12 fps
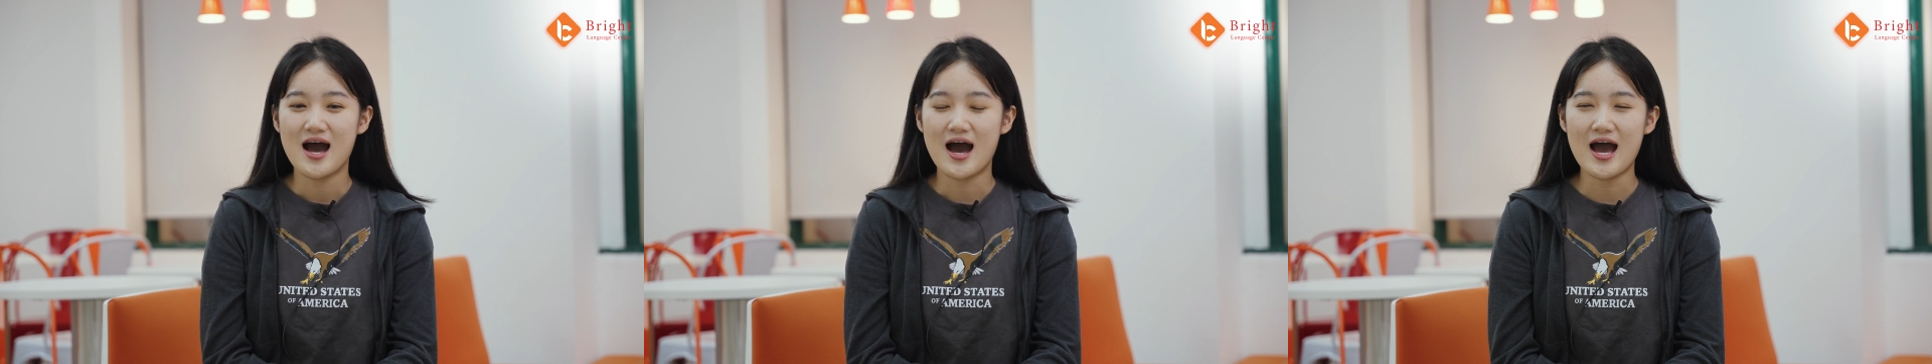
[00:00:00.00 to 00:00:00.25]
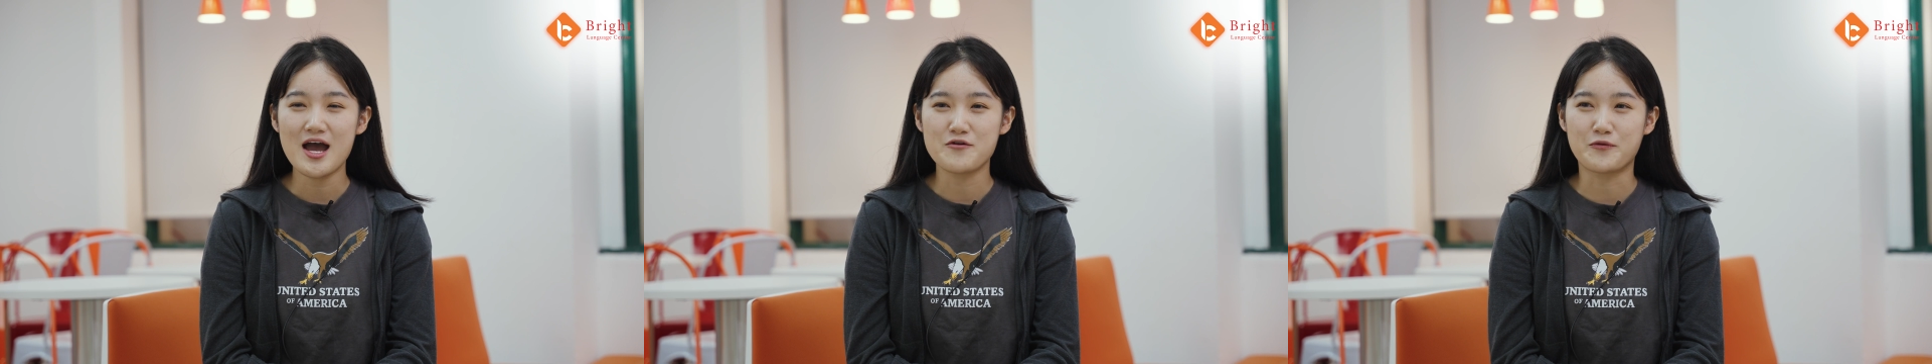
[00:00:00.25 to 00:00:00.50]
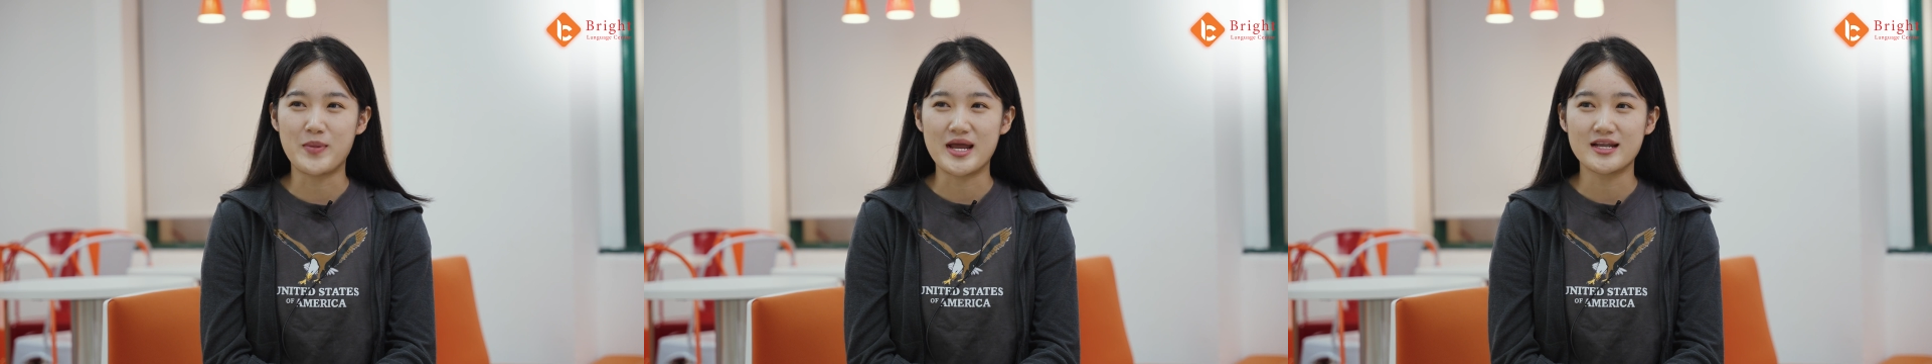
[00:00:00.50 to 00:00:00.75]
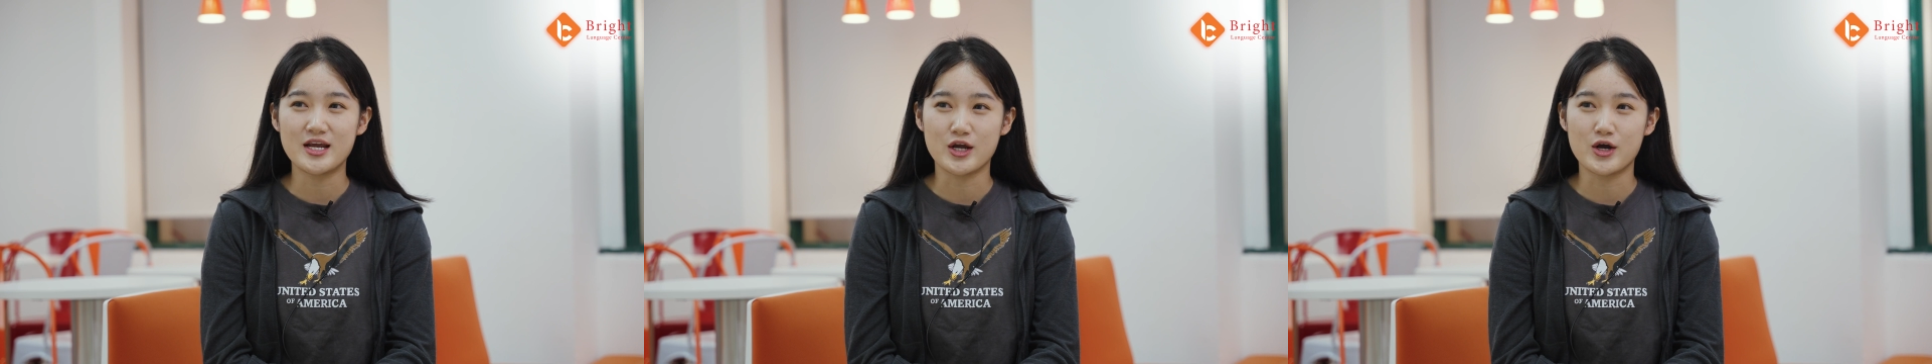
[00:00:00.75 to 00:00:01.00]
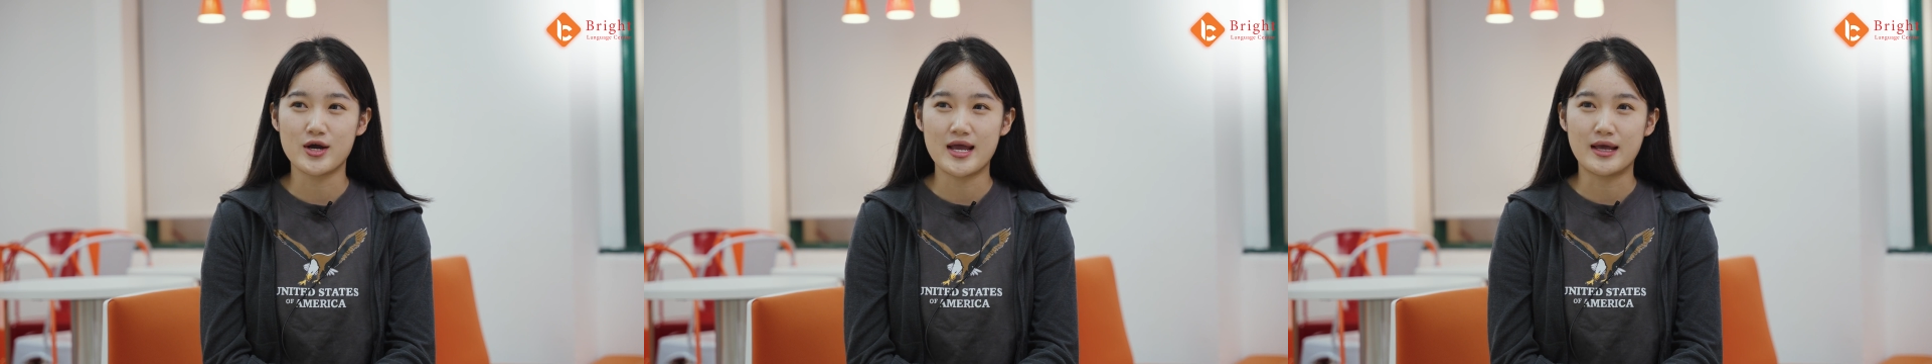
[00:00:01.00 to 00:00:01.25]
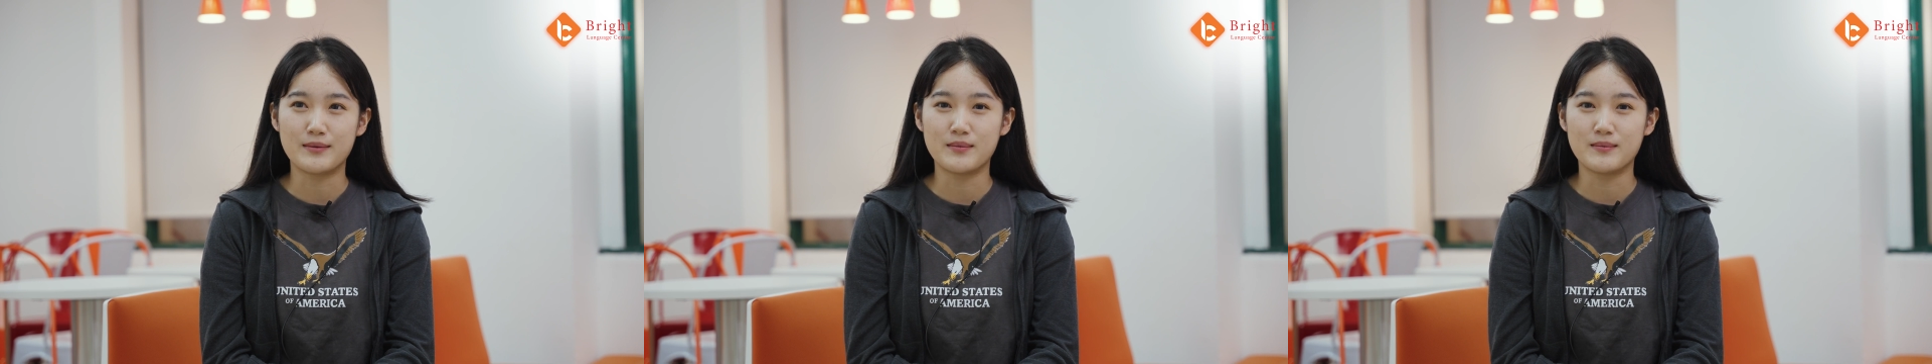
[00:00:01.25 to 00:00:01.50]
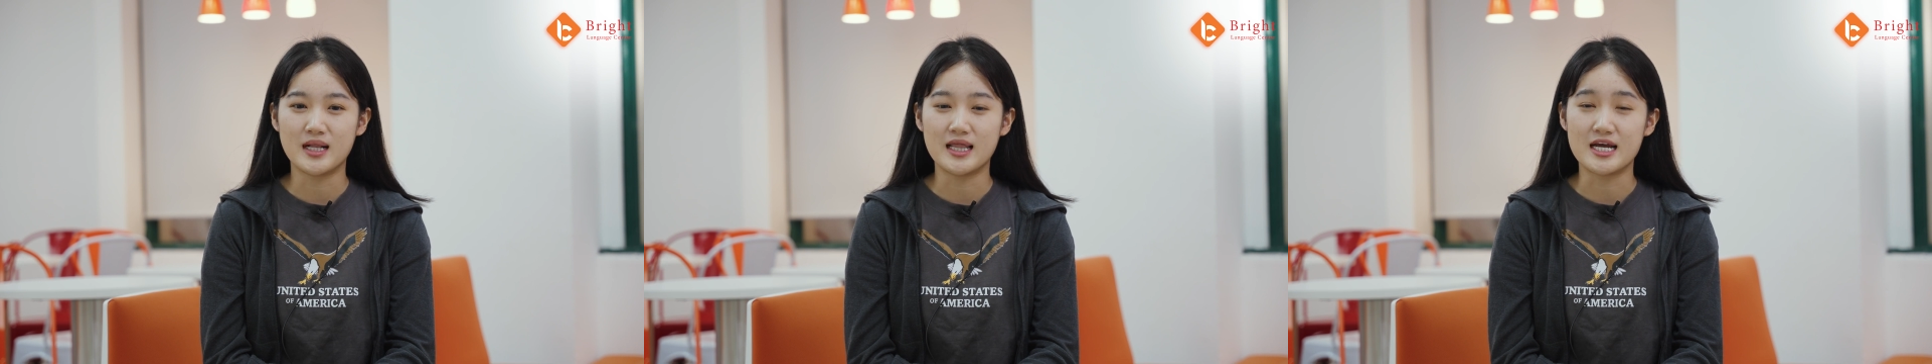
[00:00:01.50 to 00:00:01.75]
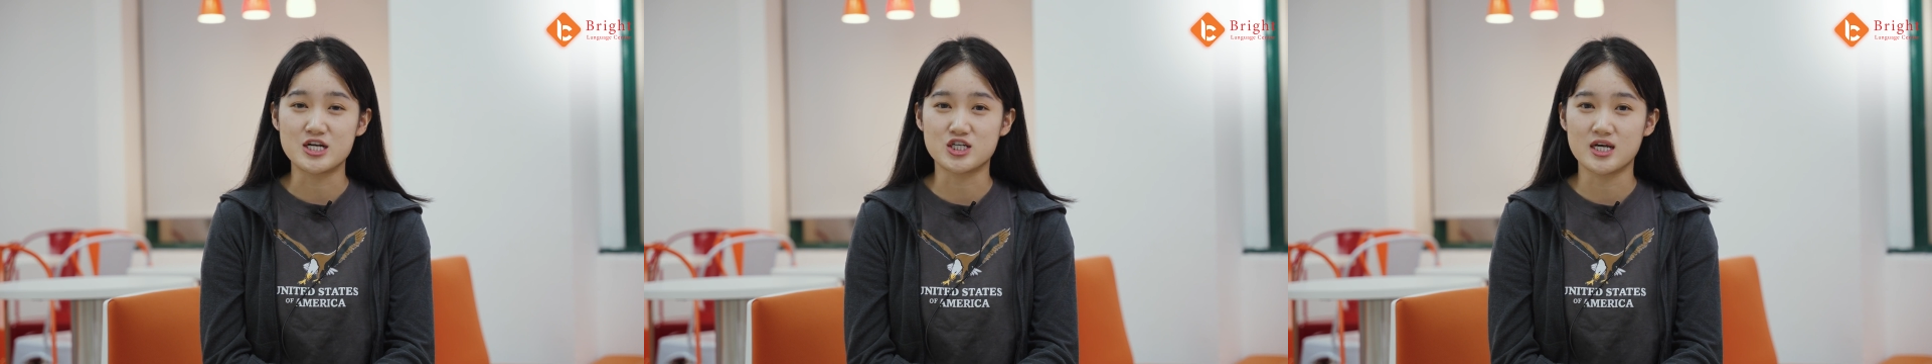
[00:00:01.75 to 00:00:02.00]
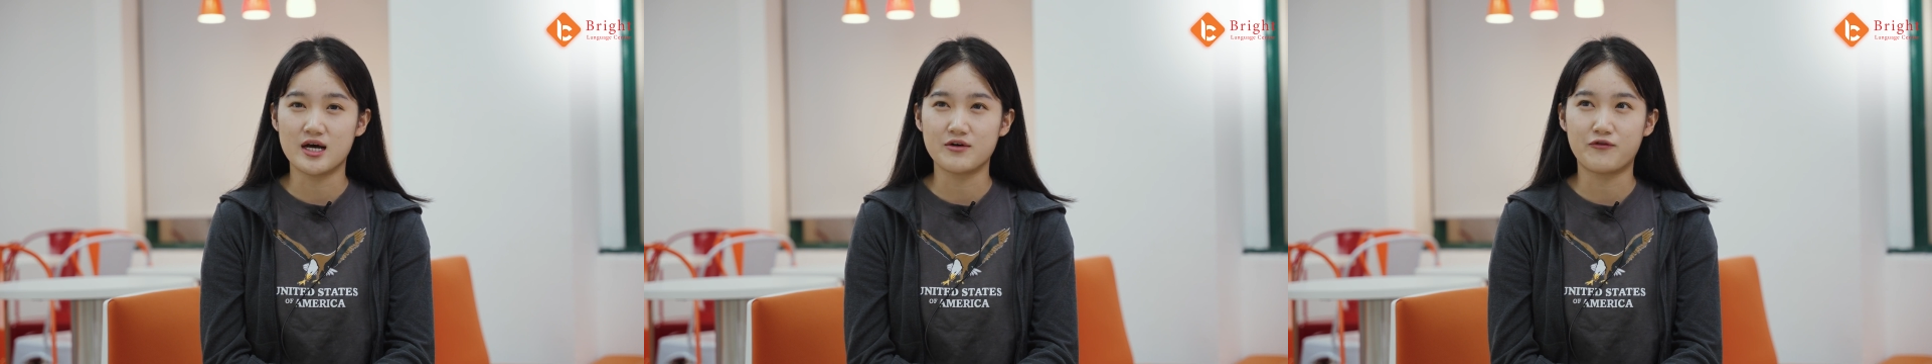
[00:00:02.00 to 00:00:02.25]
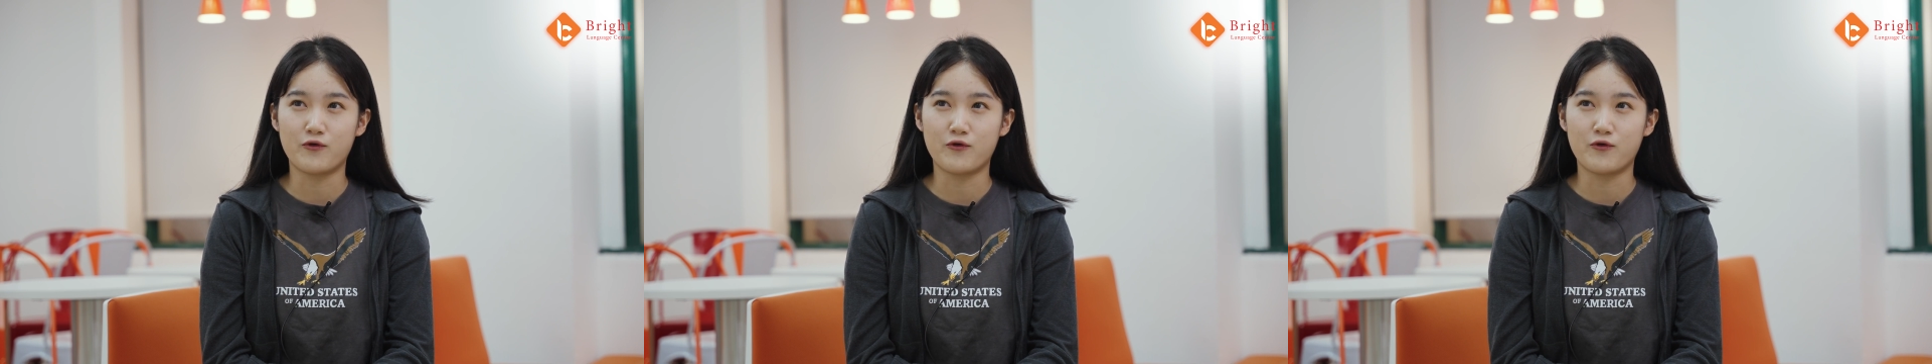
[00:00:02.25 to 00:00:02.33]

I have been here in Malaysia